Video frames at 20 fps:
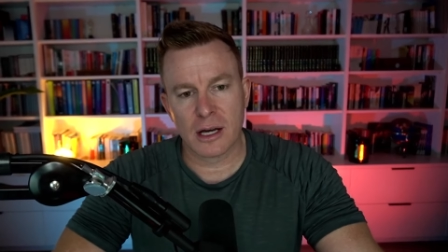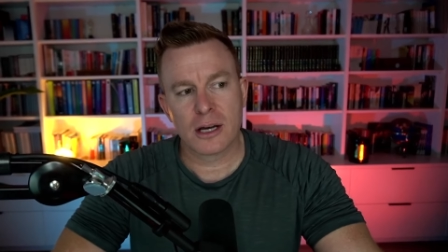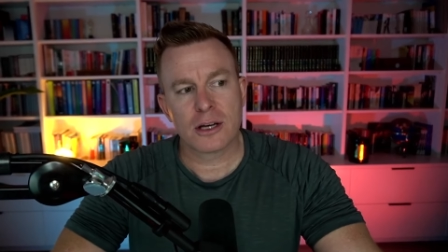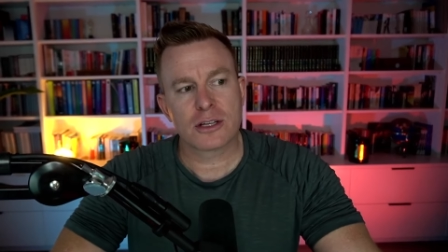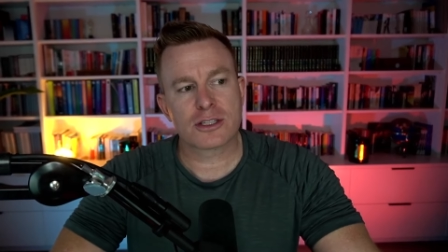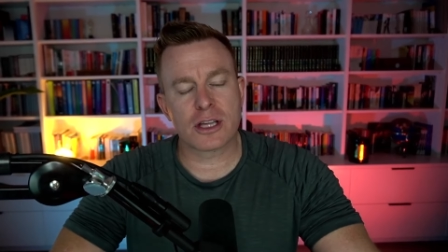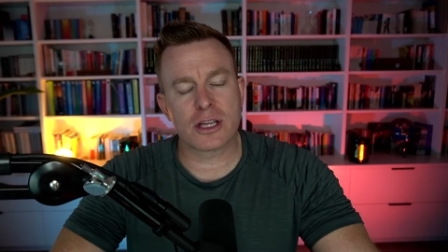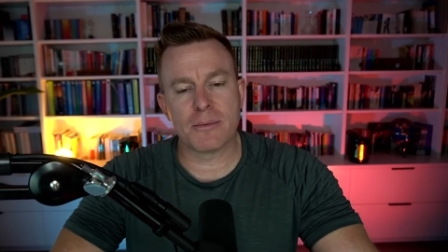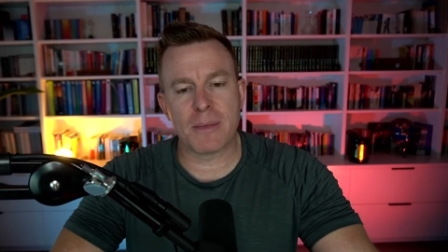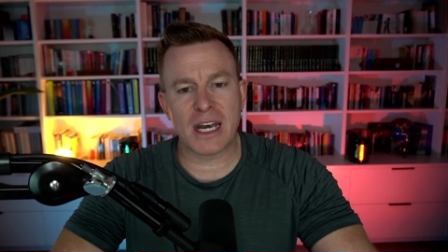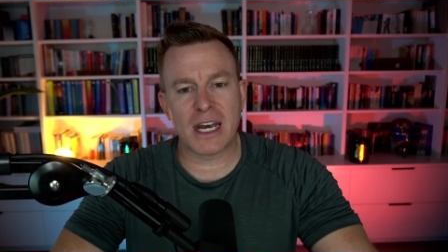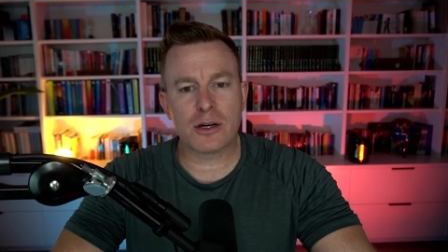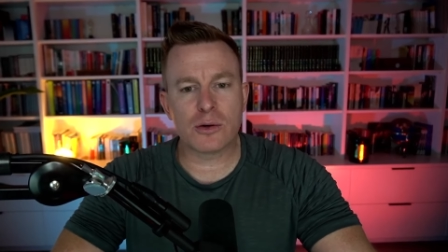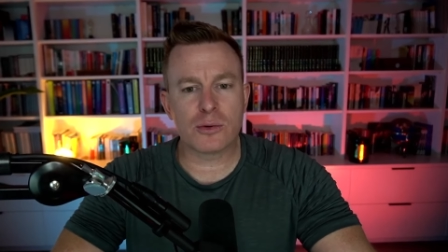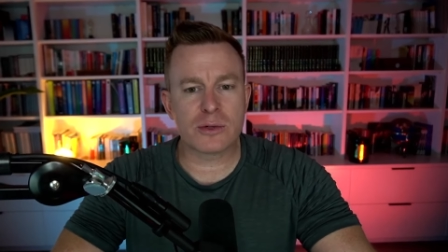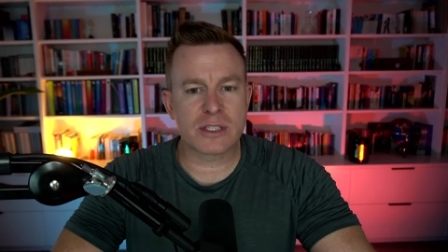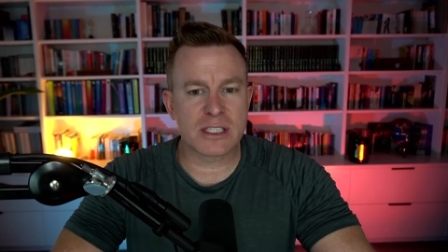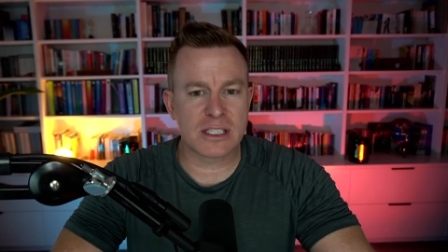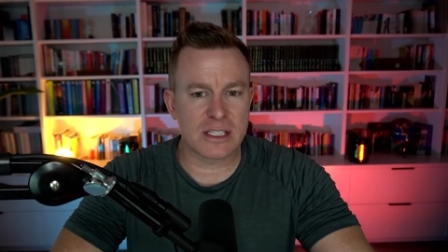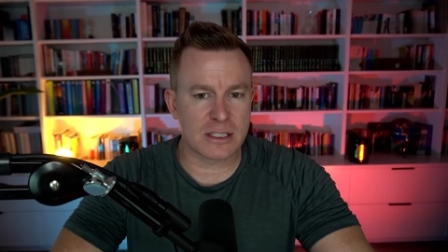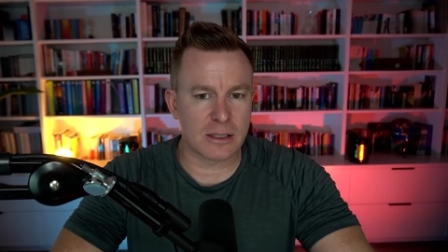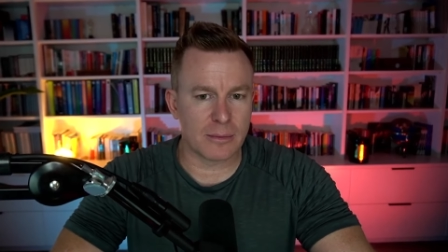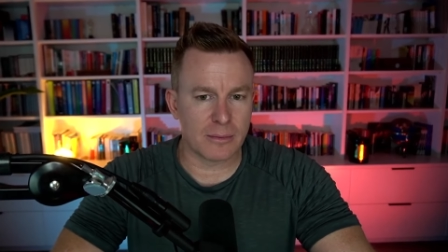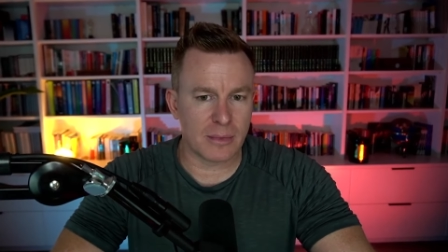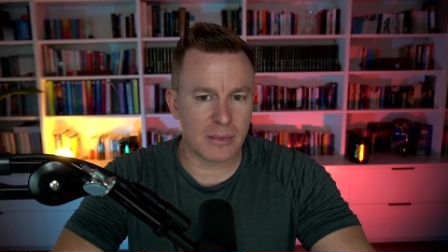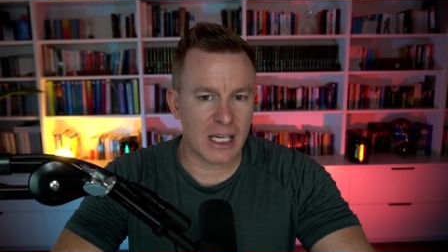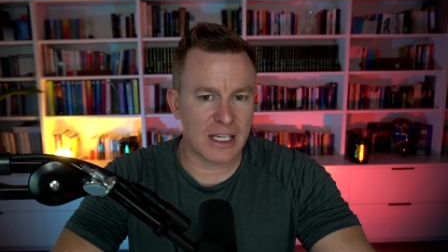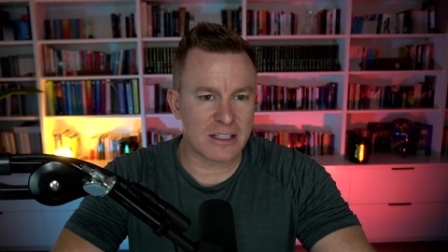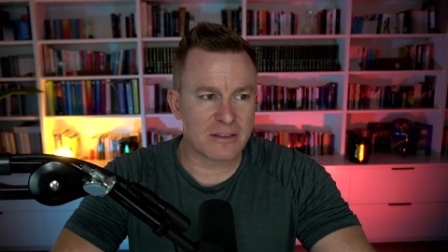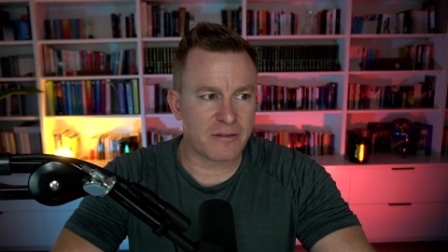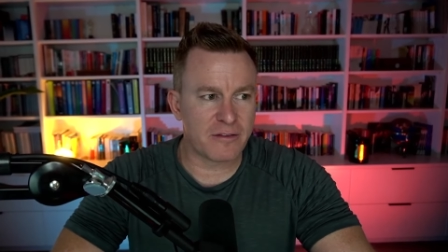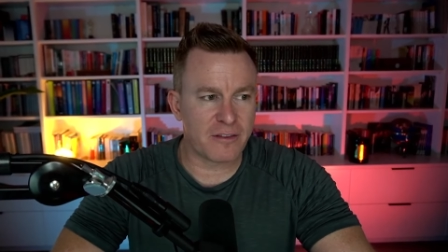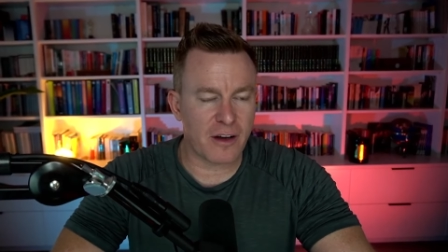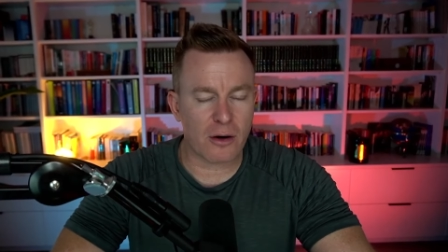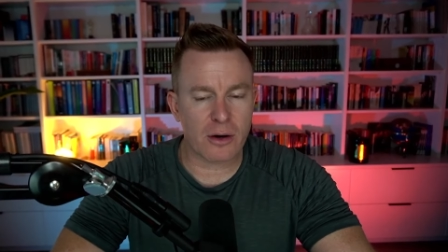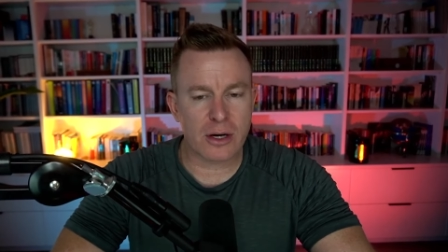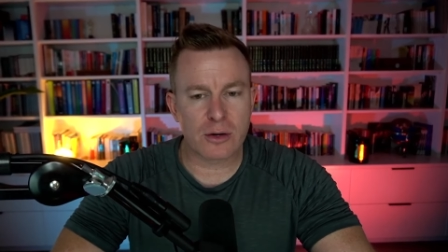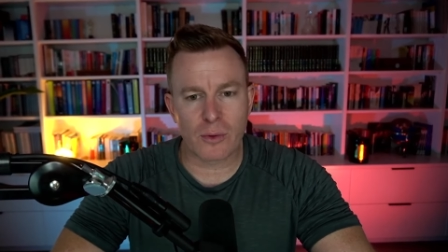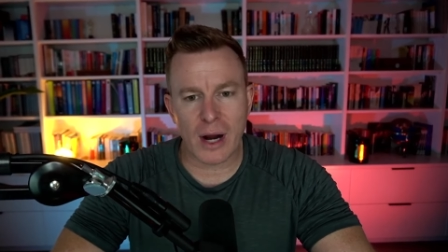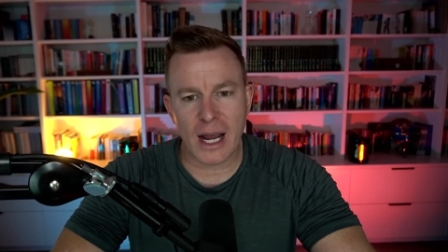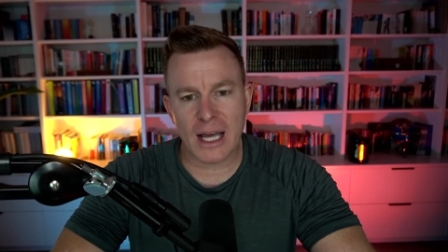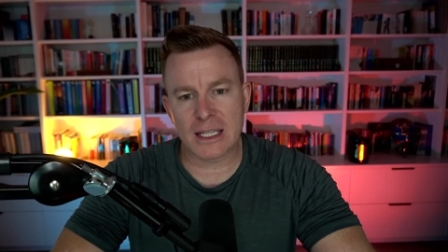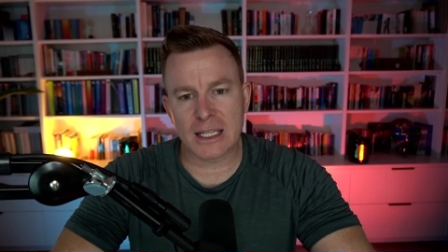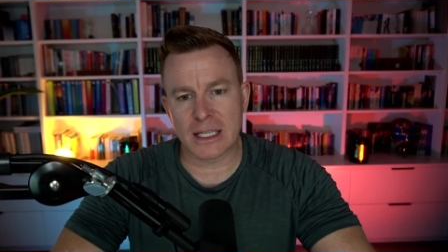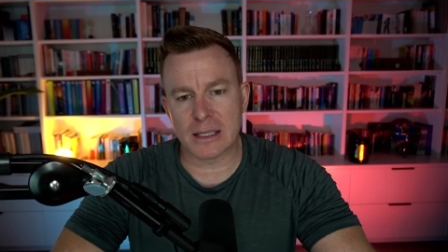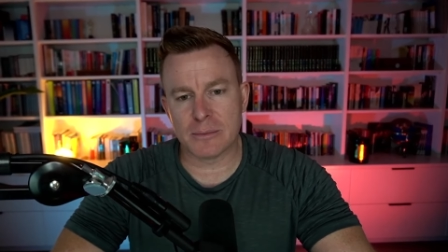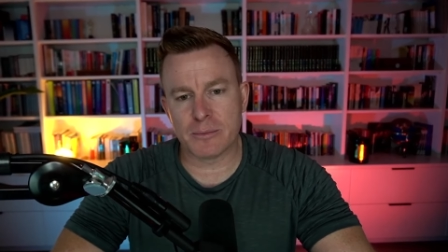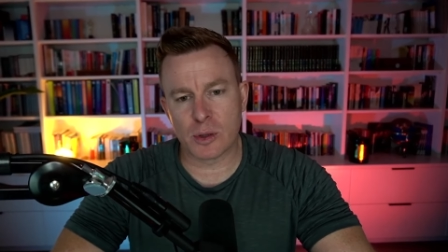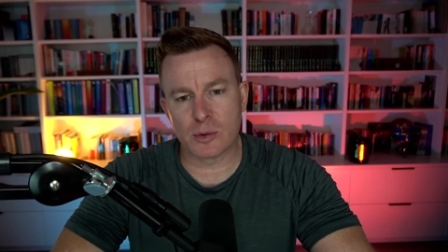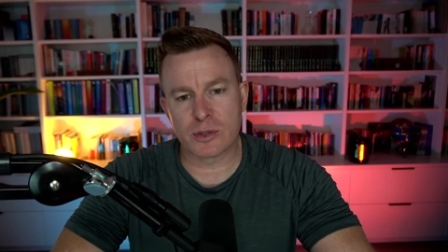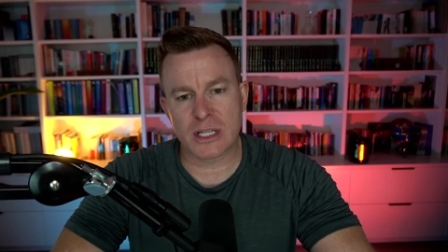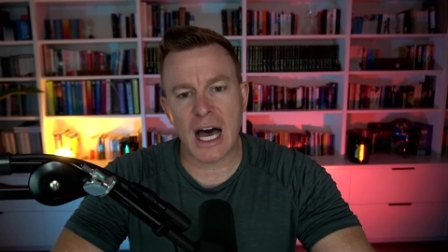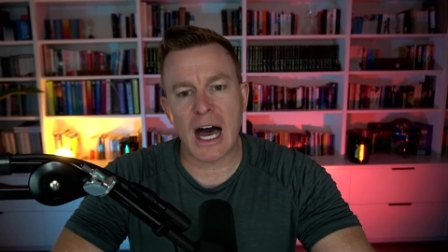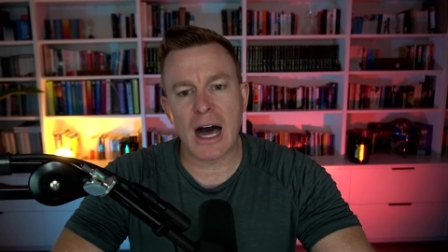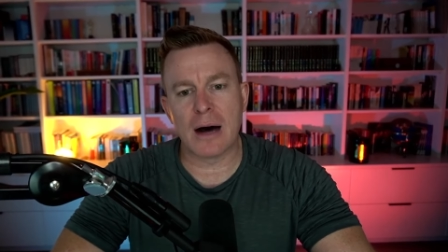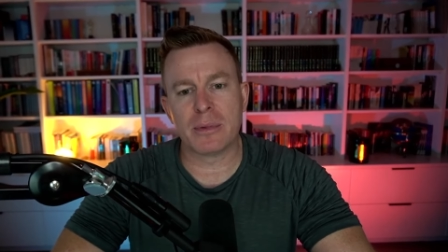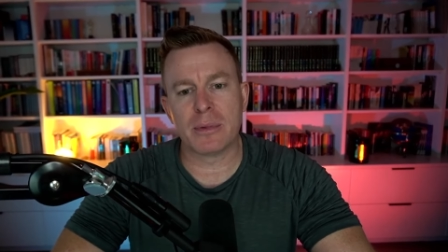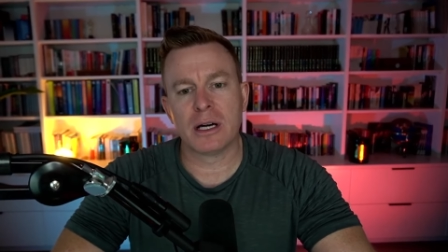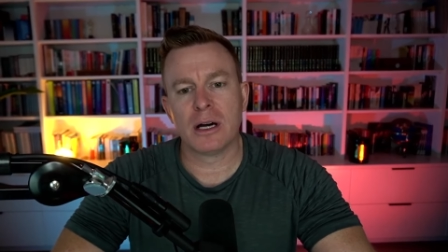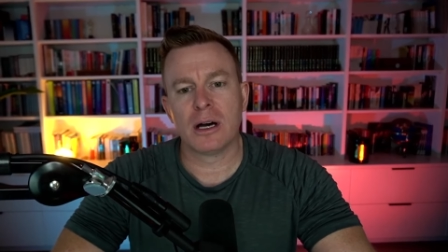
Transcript: So the medical system is very rarely built up